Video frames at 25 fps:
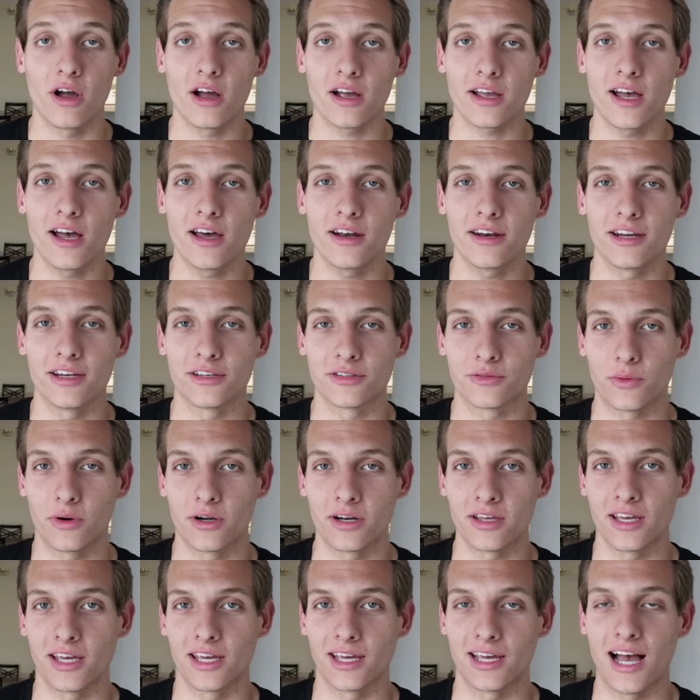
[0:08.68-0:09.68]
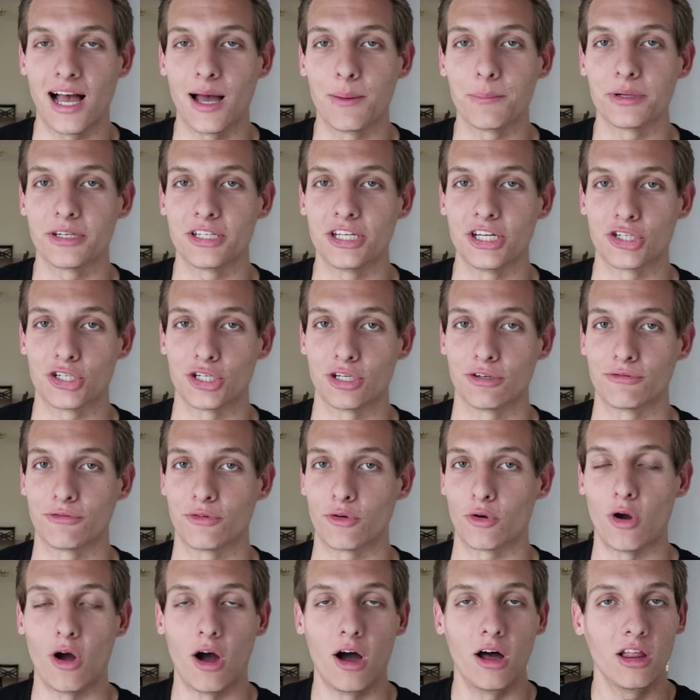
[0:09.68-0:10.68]
God is running a competition
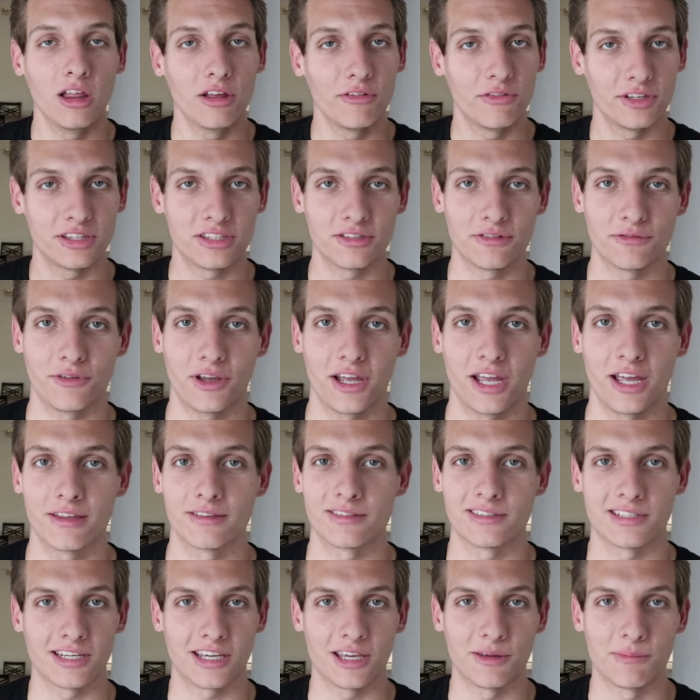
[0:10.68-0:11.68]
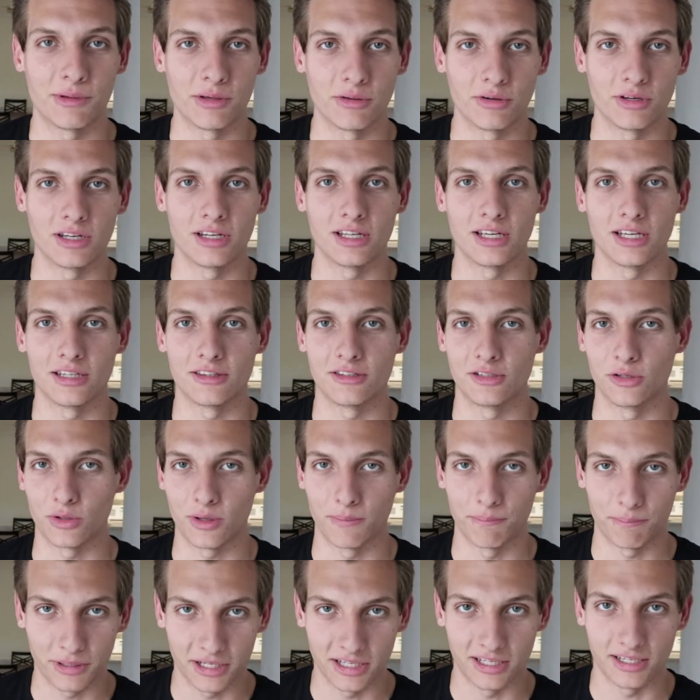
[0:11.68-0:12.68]
for all of its fans and community to
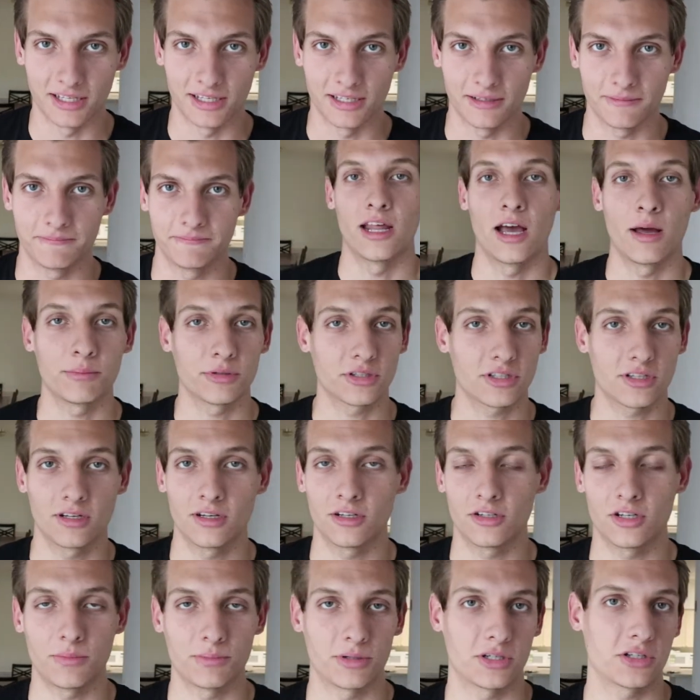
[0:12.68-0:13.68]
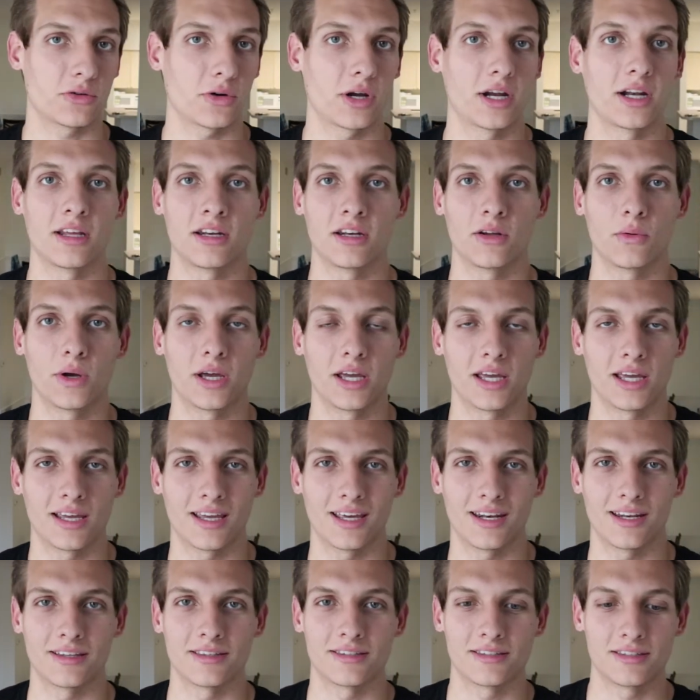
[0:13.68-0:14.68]
compete in. Now I'm just gonna jump straight into it and
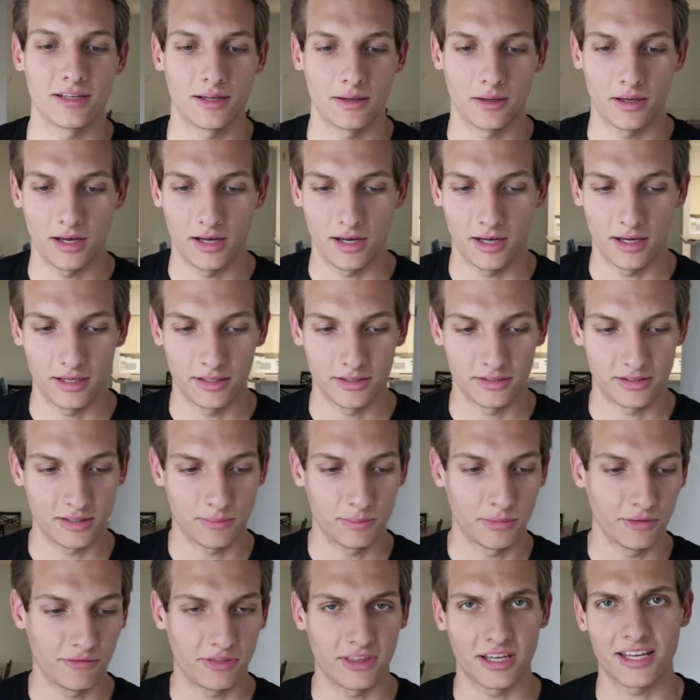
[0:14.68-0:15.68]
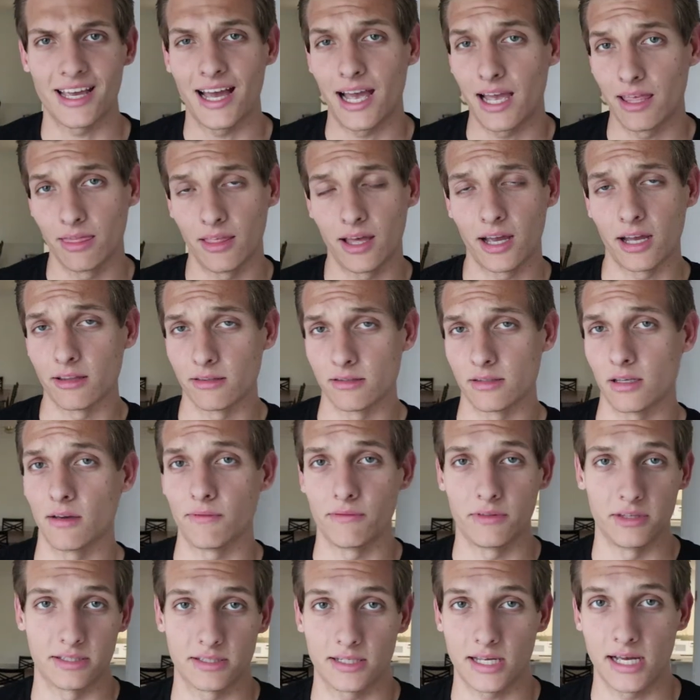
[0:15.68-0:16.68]
get into uh, some of the guidelines
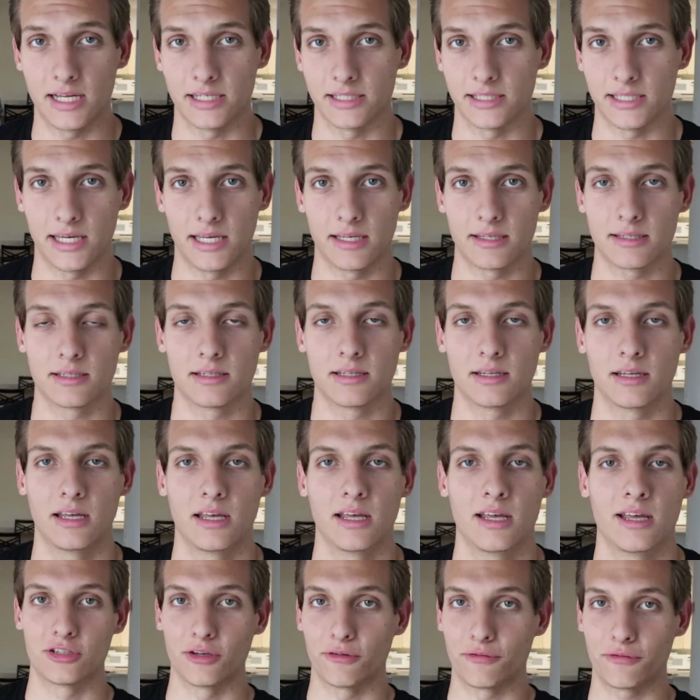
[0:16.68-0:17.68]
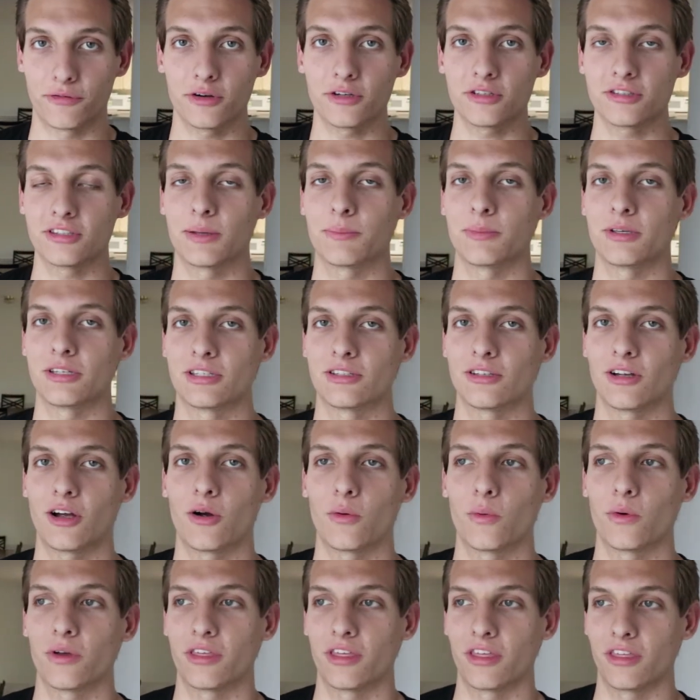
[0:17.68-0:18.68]
of this contest. So first, let me
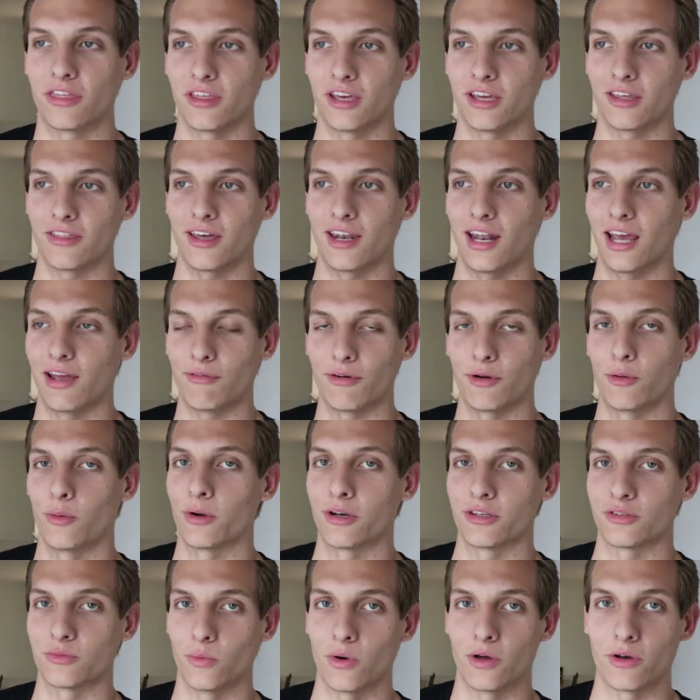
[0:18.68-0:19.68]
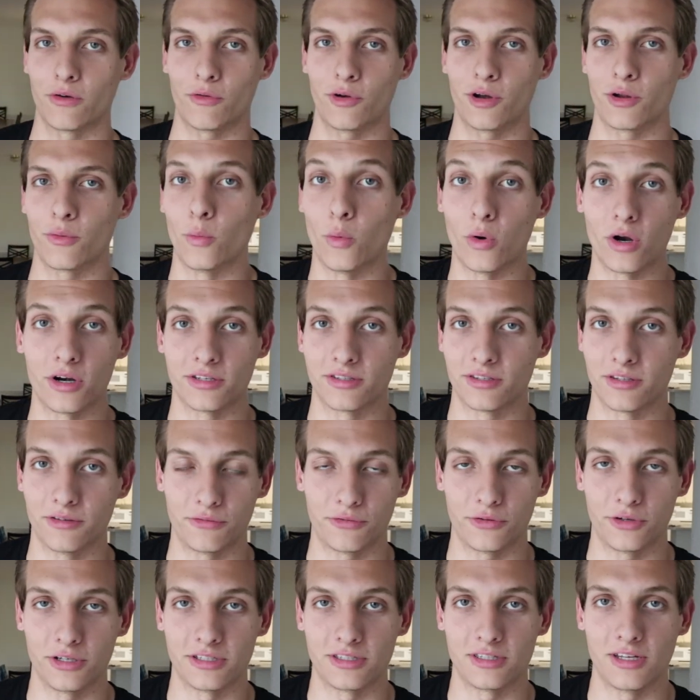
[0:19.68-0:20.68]
start with the thing that everyone is wondering, what is the
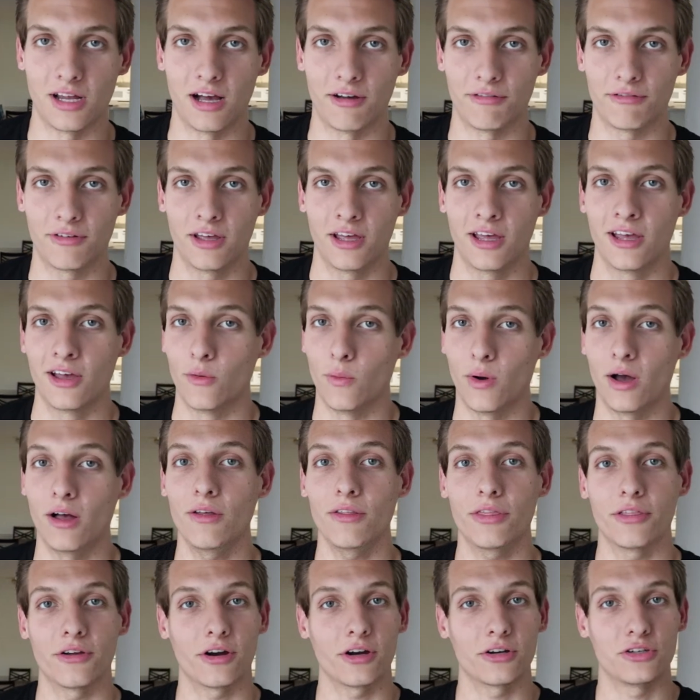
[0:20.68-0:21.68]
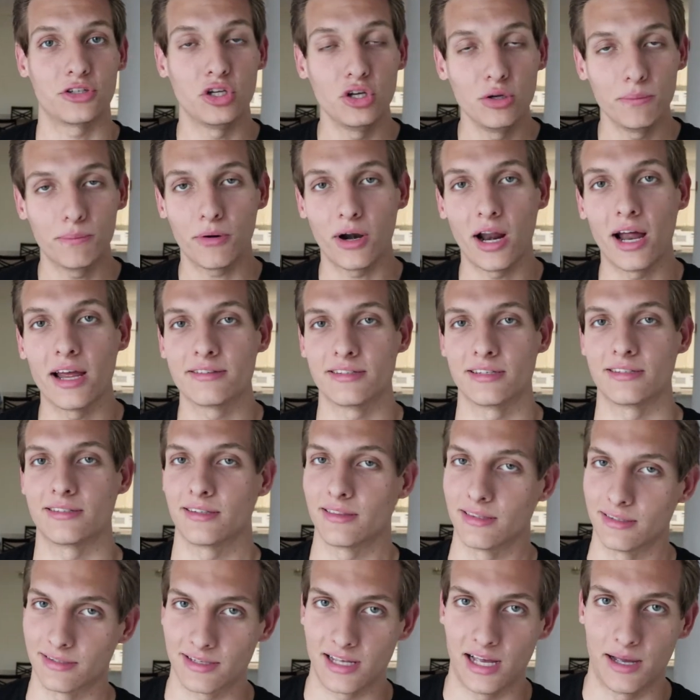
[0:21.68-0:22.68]
free stuff? Well, there are two prizes
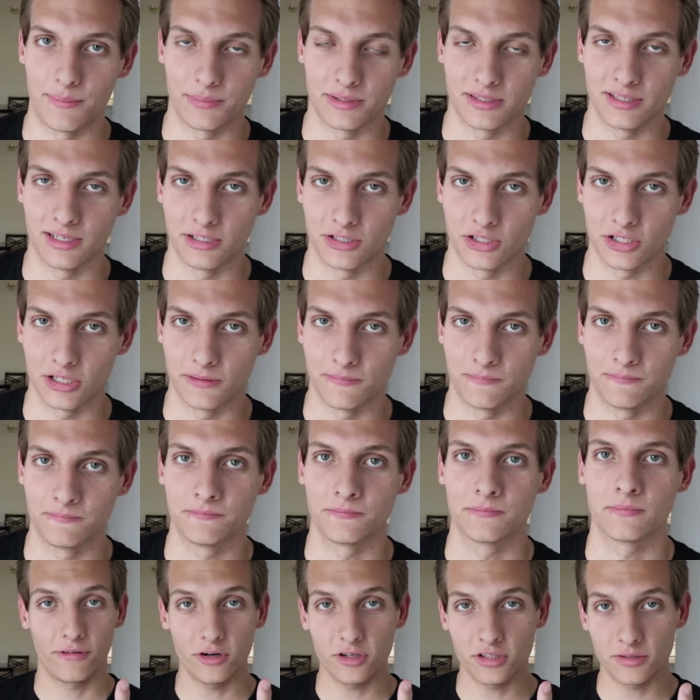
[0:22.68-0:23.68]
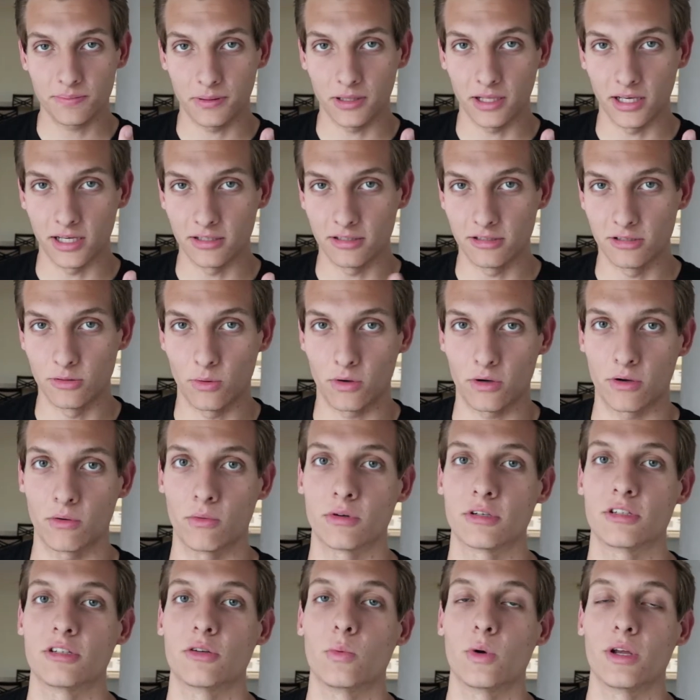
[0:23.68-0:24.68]
in this competition. First place, you are
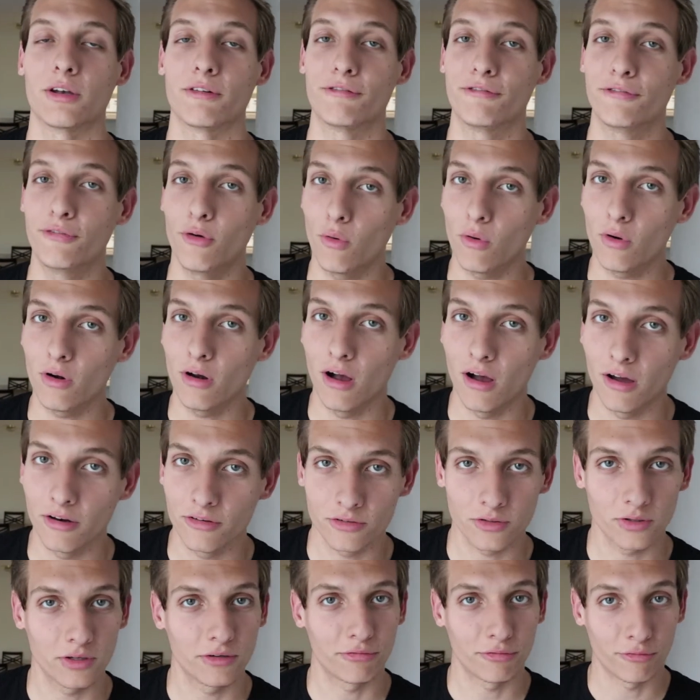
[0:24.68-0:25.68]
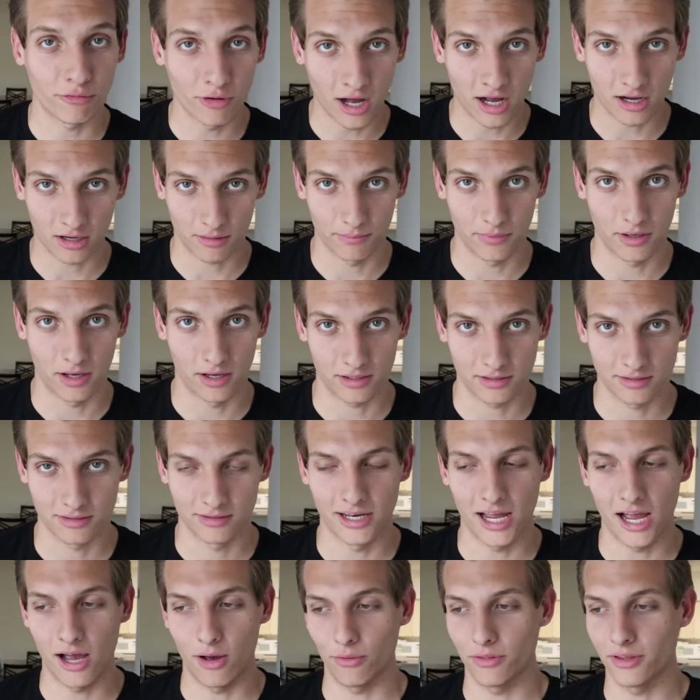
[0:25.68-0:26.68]
going to win 400 Frog Bucks.
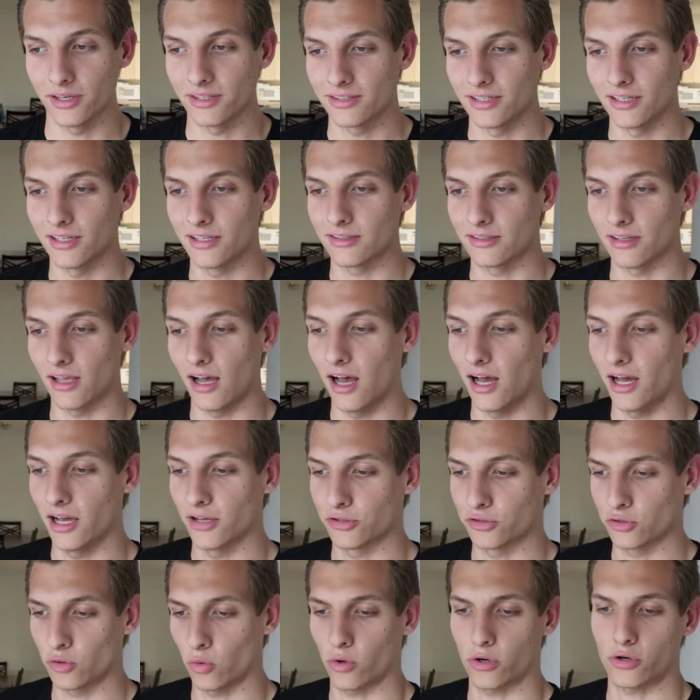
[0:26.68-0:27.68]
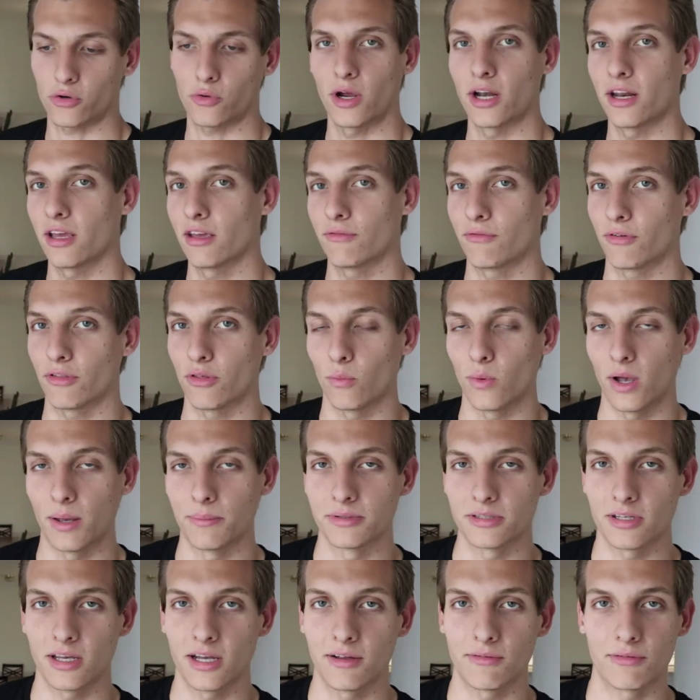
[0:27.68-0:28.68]
Now, this is uh, store credit for the
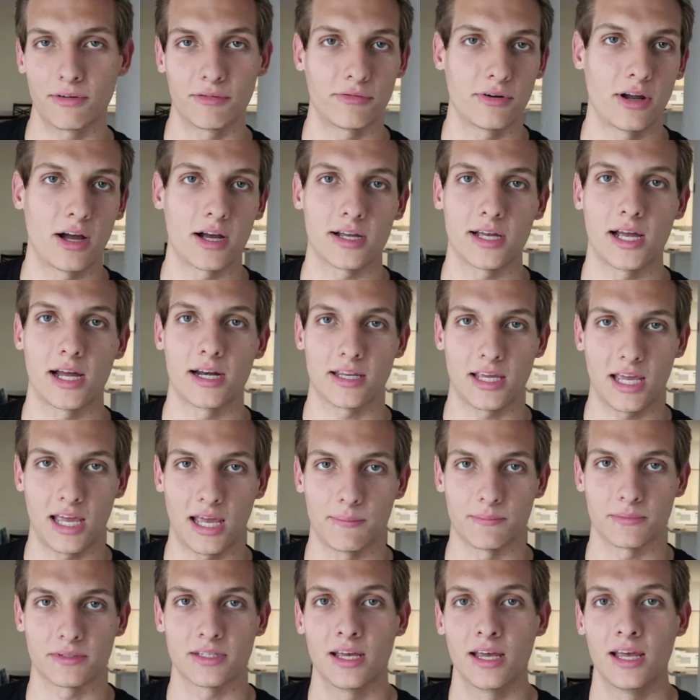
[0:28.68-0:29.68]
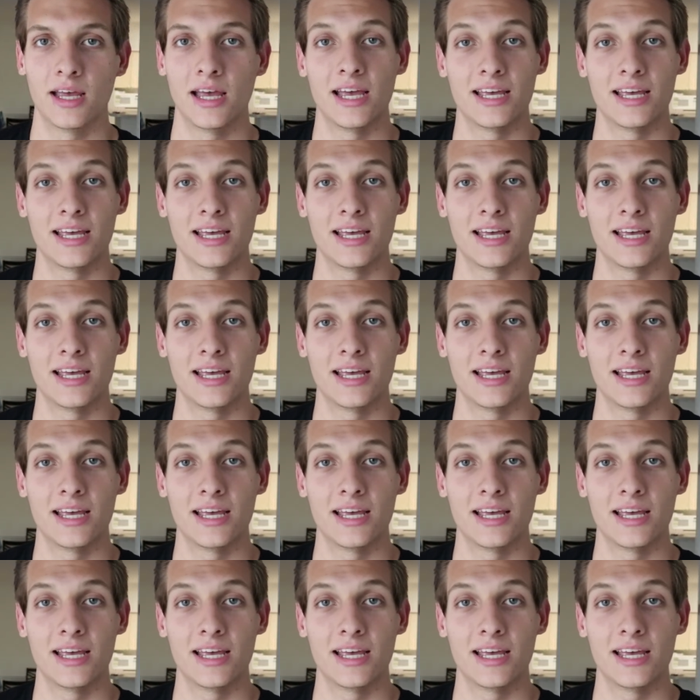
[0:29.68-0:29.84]
website for Frog God Games.